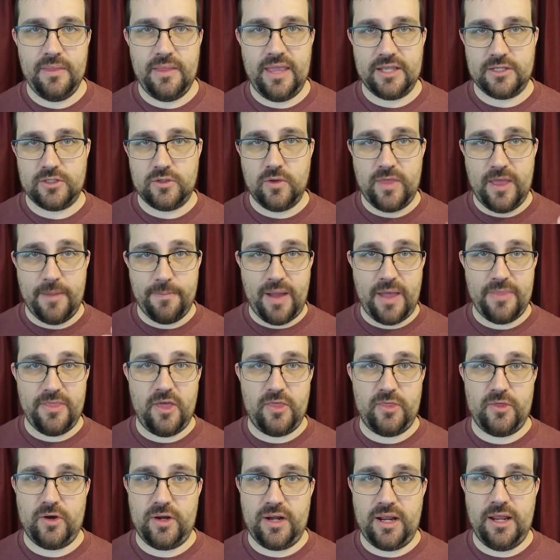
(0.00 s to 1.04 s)
Like, so they bought the
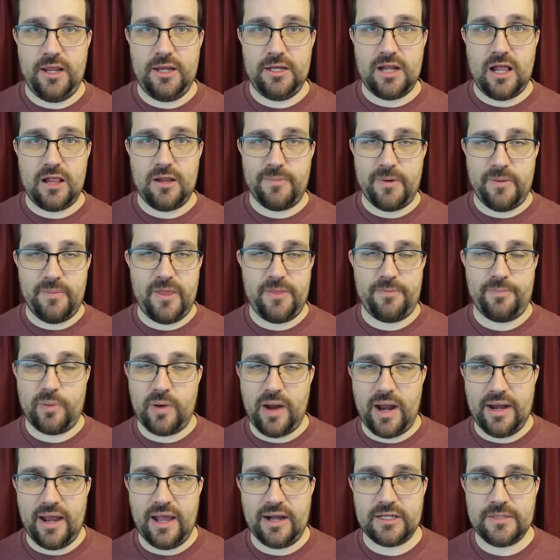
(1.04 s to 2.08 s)
$30 per month
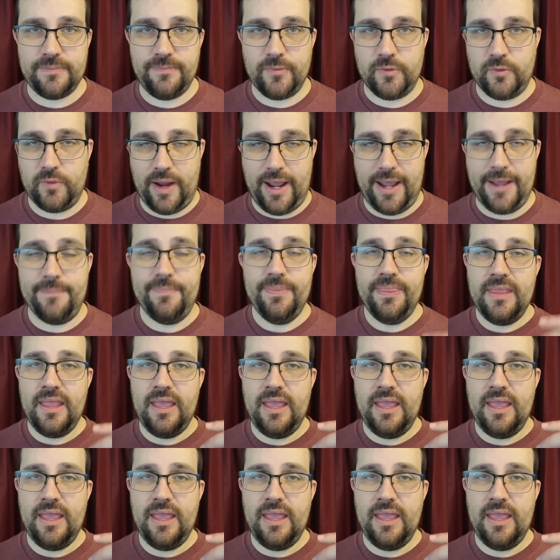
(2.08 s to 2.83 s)
product, right?